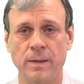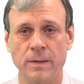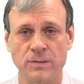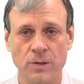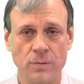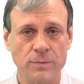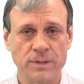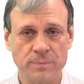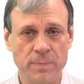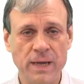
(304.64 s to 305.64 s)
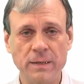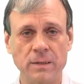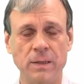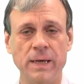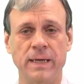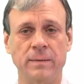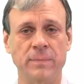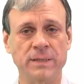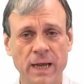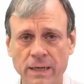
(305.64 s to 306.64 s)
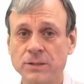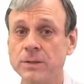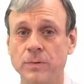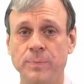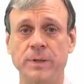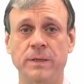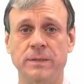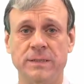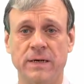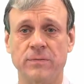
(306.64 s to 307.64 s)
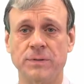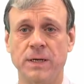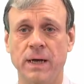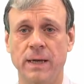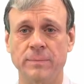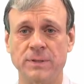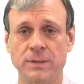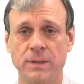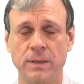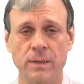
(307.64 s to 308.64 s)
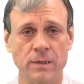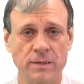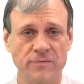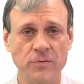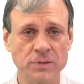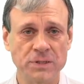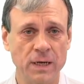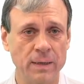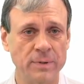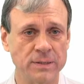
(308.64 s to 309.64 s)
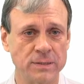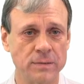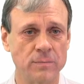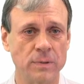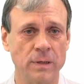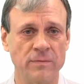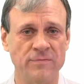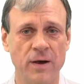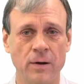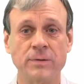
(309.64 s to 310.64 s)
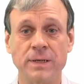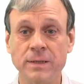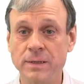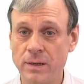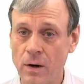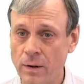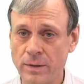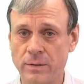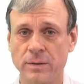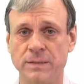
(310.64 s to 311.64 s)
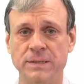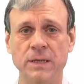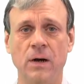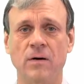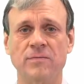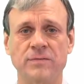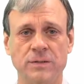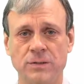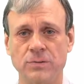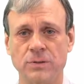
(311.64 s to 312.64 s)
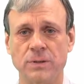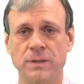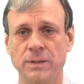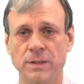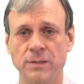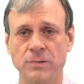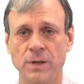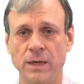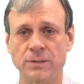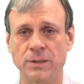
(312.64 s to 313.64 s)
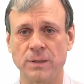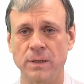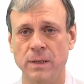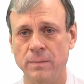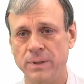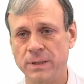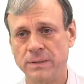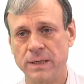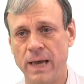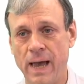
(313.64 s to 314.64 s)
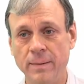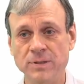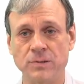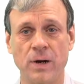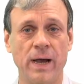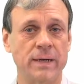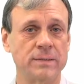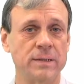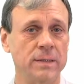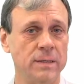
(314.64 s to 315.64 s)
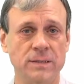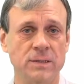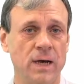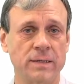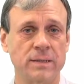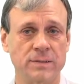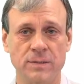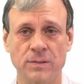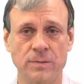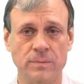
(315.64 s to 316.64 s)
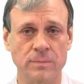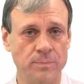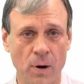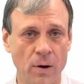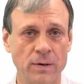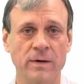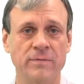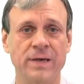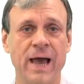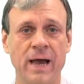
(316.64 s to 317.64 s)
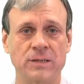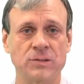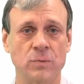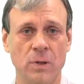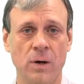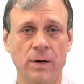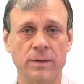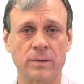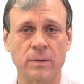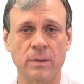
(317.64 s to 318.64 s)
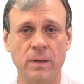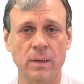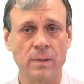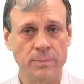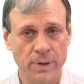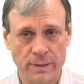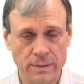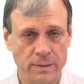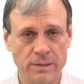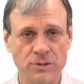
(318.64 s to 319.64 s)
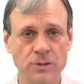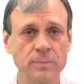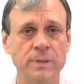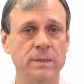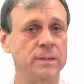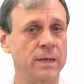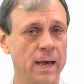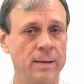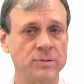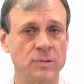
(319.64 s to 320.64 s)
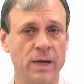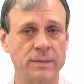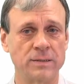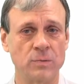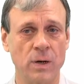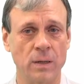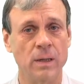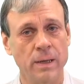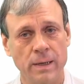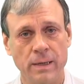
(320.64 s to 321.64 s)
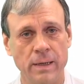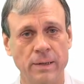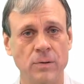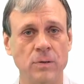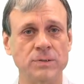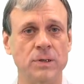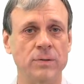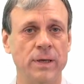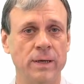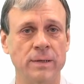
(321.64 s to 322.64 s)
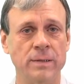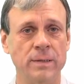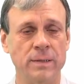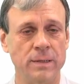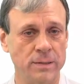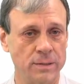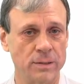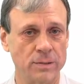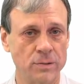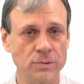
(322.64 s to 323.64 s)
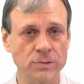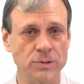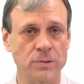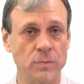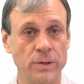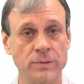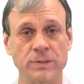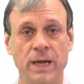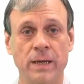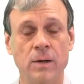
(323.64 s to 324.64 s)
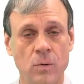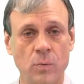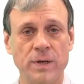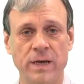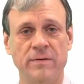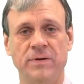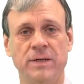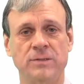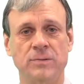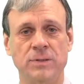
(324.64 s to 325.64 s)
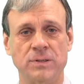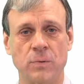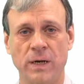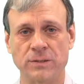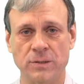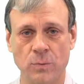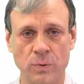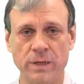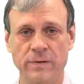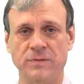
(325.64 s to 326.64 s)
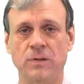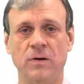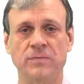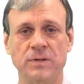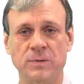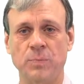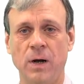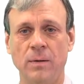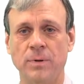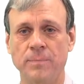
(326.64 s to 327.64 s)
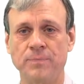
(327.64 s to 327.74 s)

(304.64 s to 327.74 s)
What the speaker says: So this main claim is actually repeated several times. The first time it's found in the article itself is usually in the introduction, because the abstract is not considered part of the actual article. But it should be in the abstract as well. And also then in the conclusion where you say, we have answered this question, we have solved this problem.